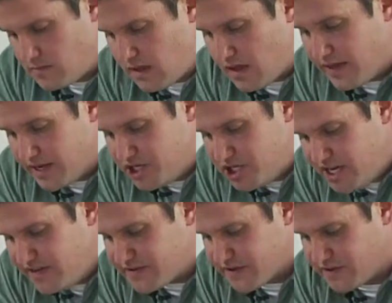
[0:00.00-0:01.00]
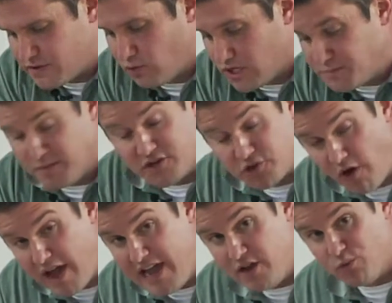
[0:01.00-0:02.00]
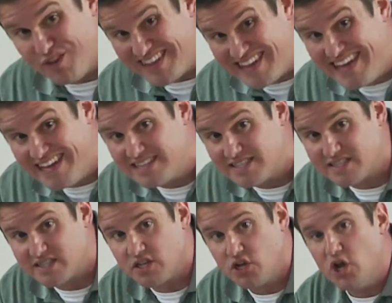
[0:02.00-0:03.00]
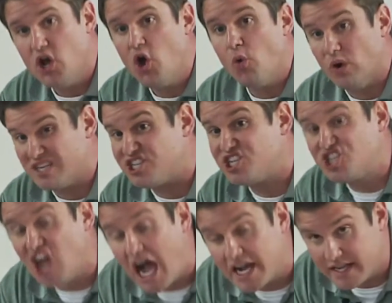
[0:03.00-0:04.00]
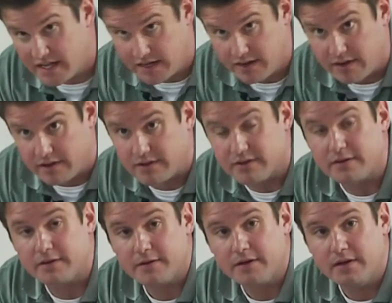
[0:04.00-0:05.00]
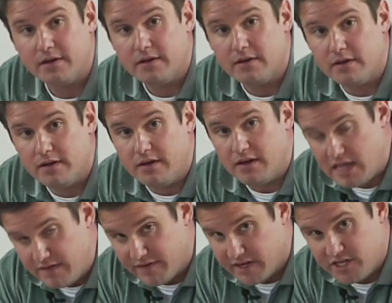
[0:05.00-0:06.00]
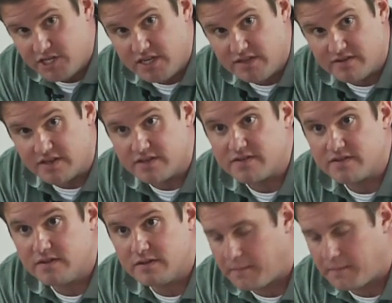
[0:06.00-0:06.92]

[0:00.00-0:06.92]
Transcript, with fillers: that Jesus was betrayed with a kiss was shocking even to Jesus.